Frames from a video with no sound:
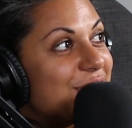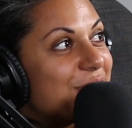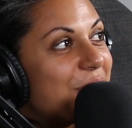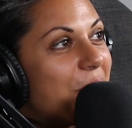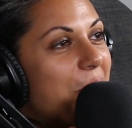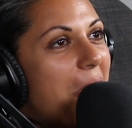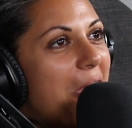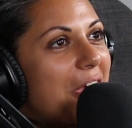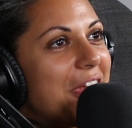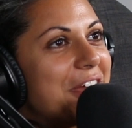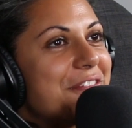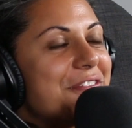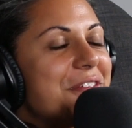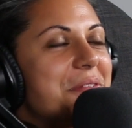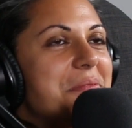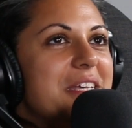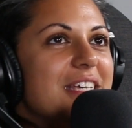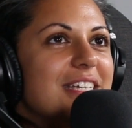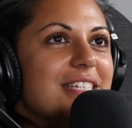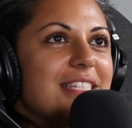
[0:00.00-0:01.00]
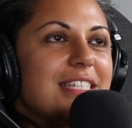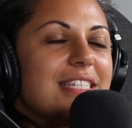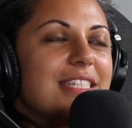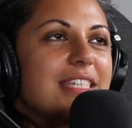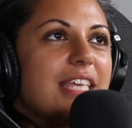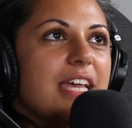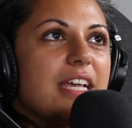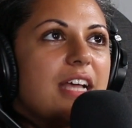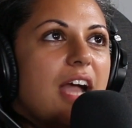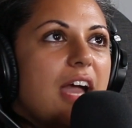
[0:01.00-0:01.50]
so hard for me because
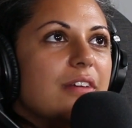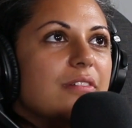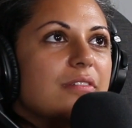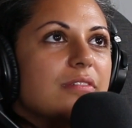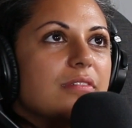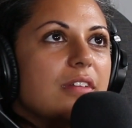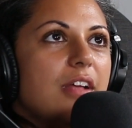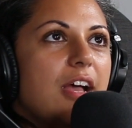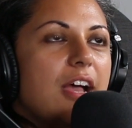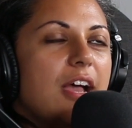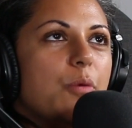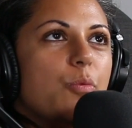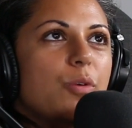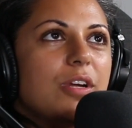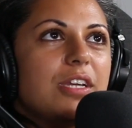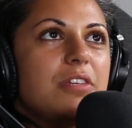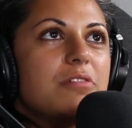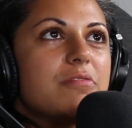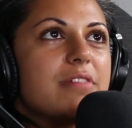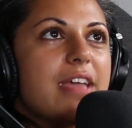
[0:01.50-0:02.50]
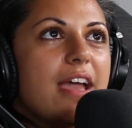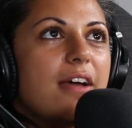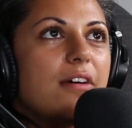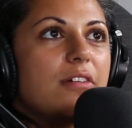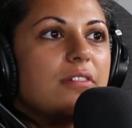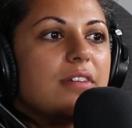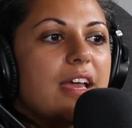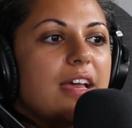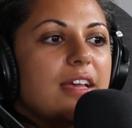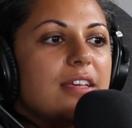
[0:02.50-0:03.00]
it's like, what do you
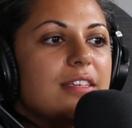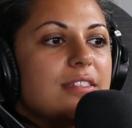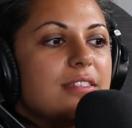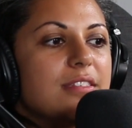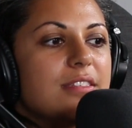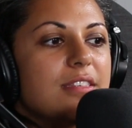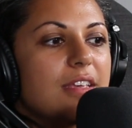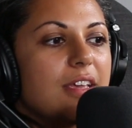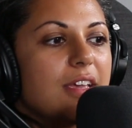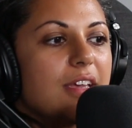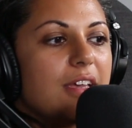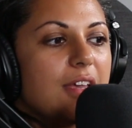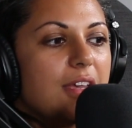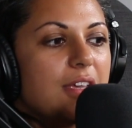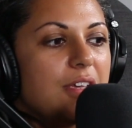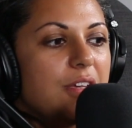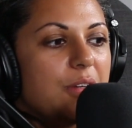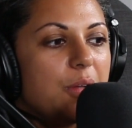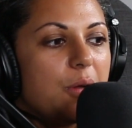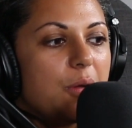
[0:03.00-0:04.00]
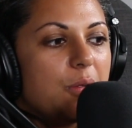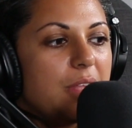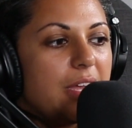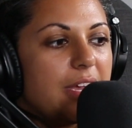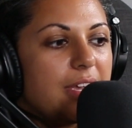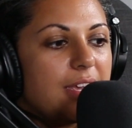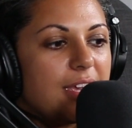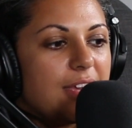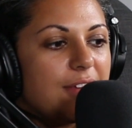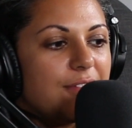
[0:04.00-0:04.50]
count as,
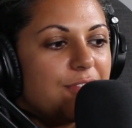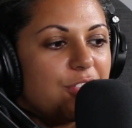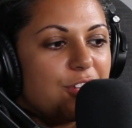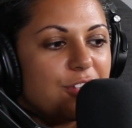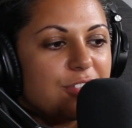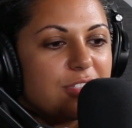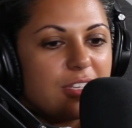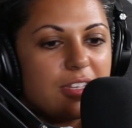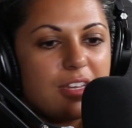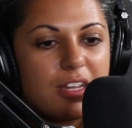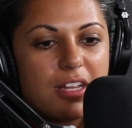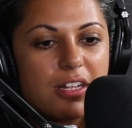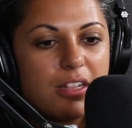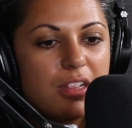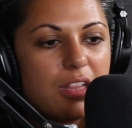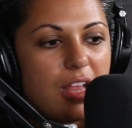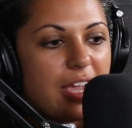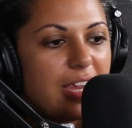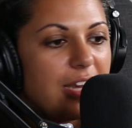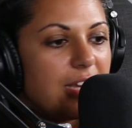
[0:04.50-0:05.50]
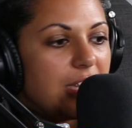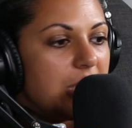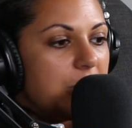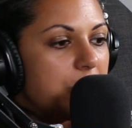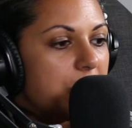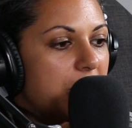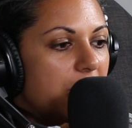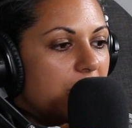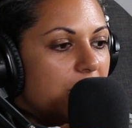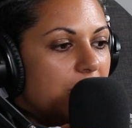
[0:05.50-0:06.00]
like if there's a client
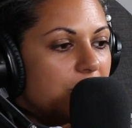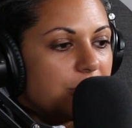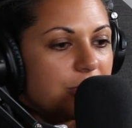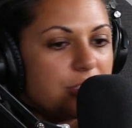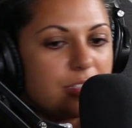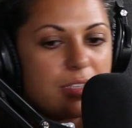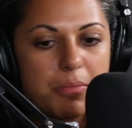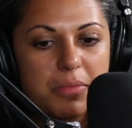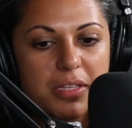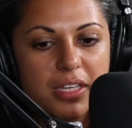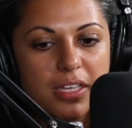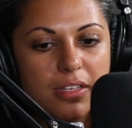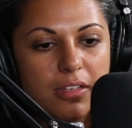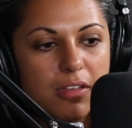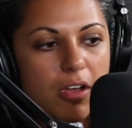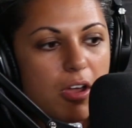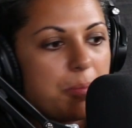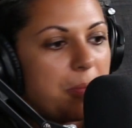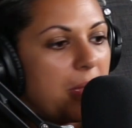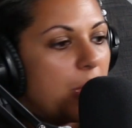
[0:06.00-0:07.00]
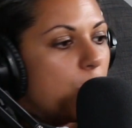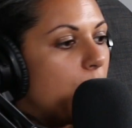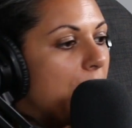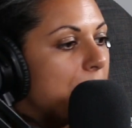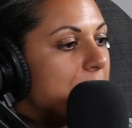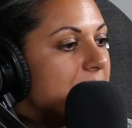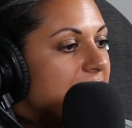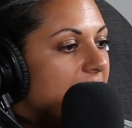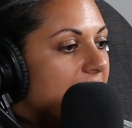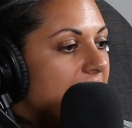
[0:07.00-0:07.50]
email or something on my
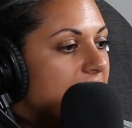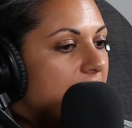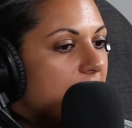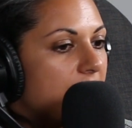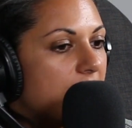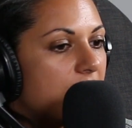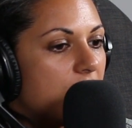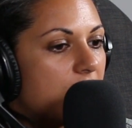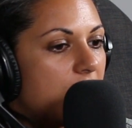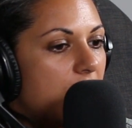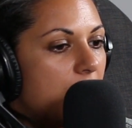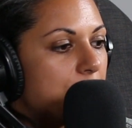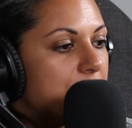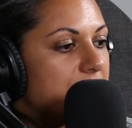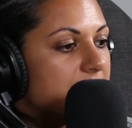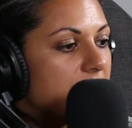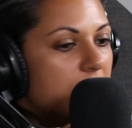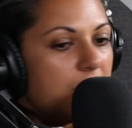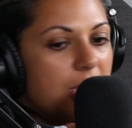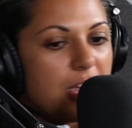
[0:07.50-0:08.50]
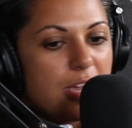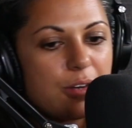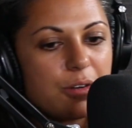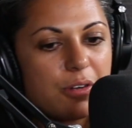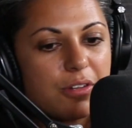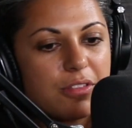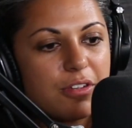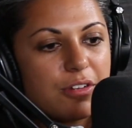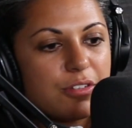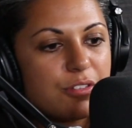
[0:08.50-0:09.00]
website that I got to update,
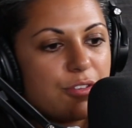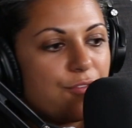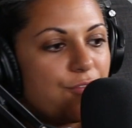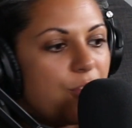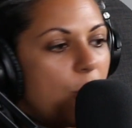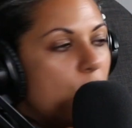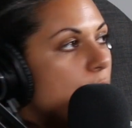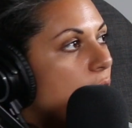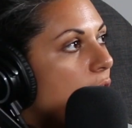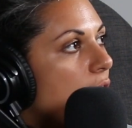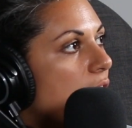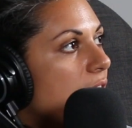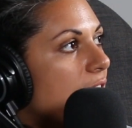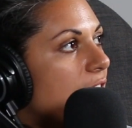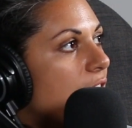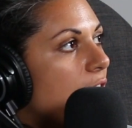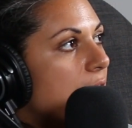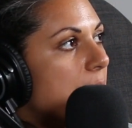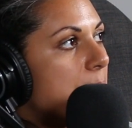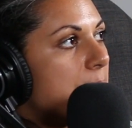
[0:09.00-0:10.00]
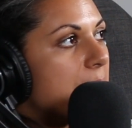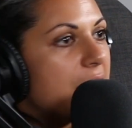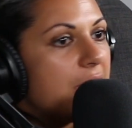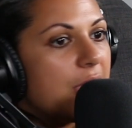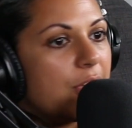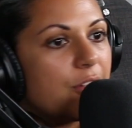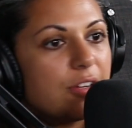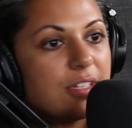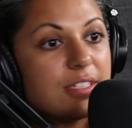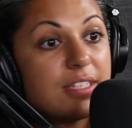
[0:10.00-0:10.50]
or there's a phone call I got to
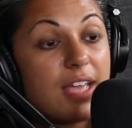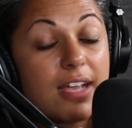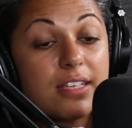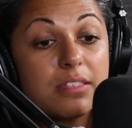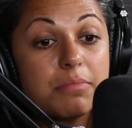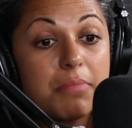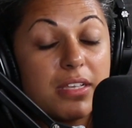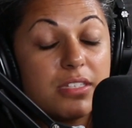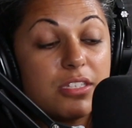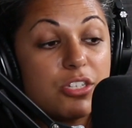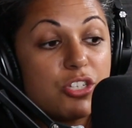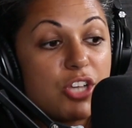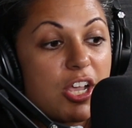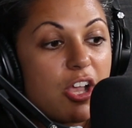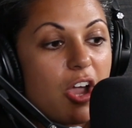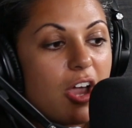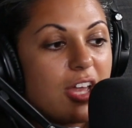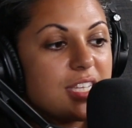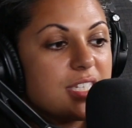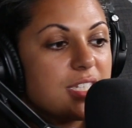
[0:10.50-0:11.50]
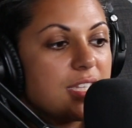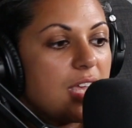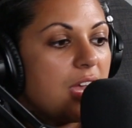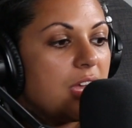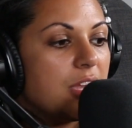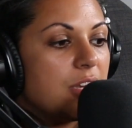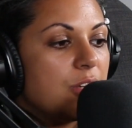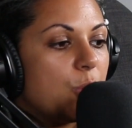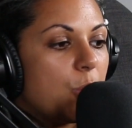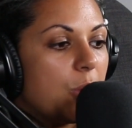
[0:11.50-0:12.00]
make, or a text message I got to
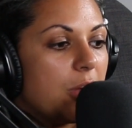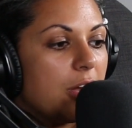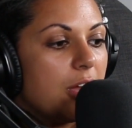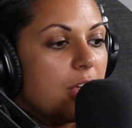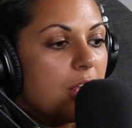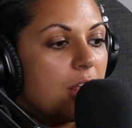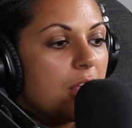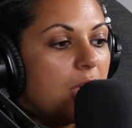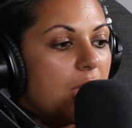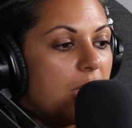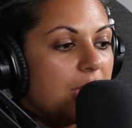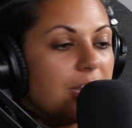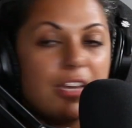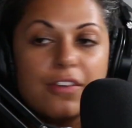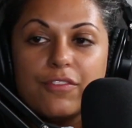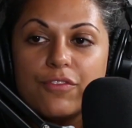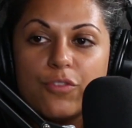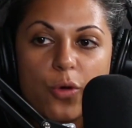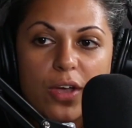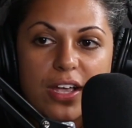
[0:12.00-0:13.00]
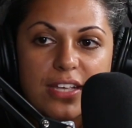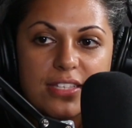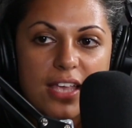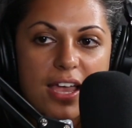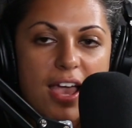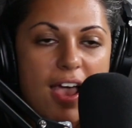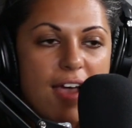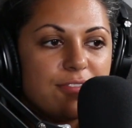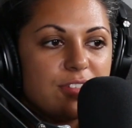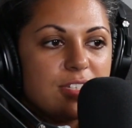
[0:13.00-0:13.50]
send, or an invoice
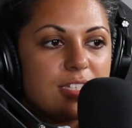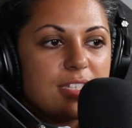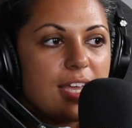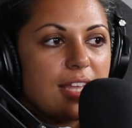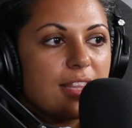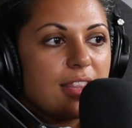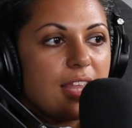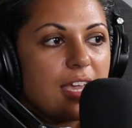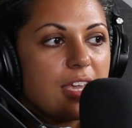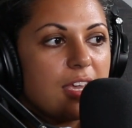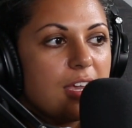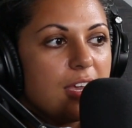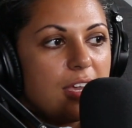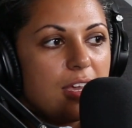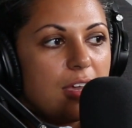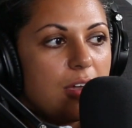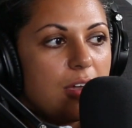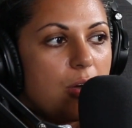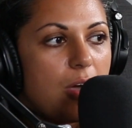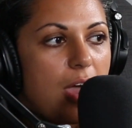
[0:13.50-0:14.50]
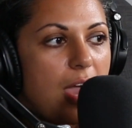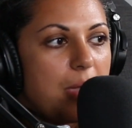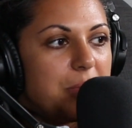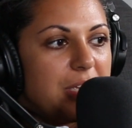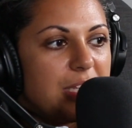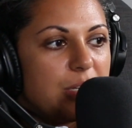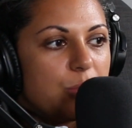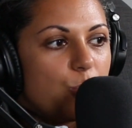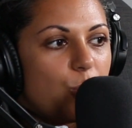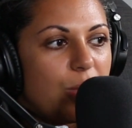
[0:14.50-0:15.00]
I have to send. Like, I
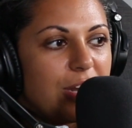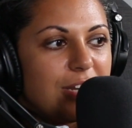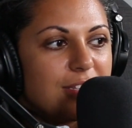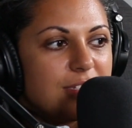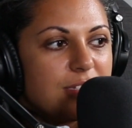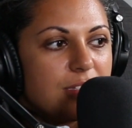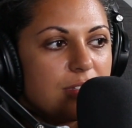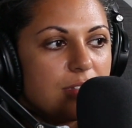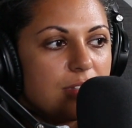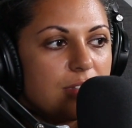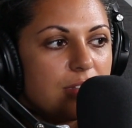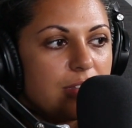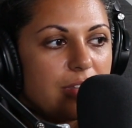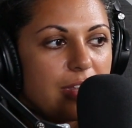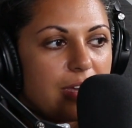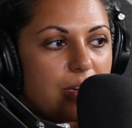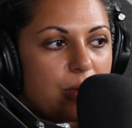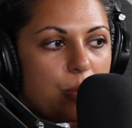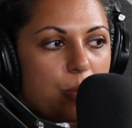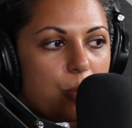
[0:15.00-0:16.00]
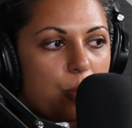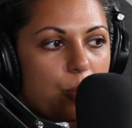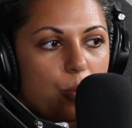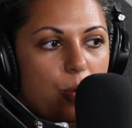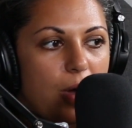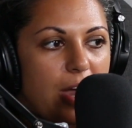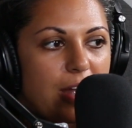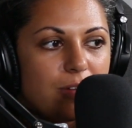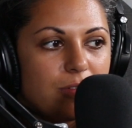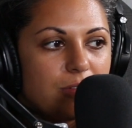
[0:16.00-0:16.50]
mean, when is like,
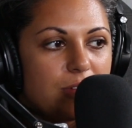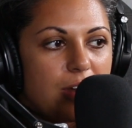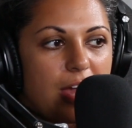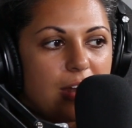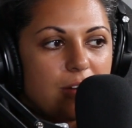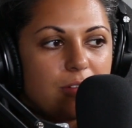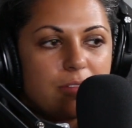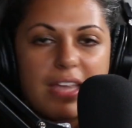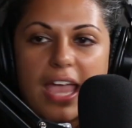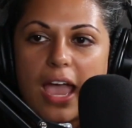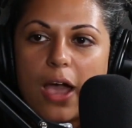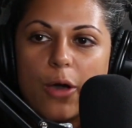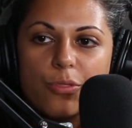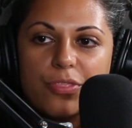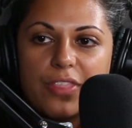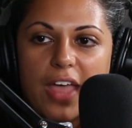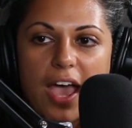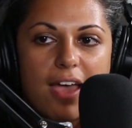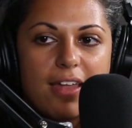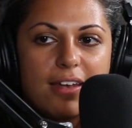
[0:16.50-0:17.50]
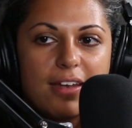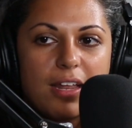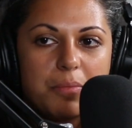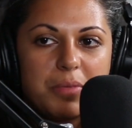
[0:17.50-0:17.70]
I don't count that.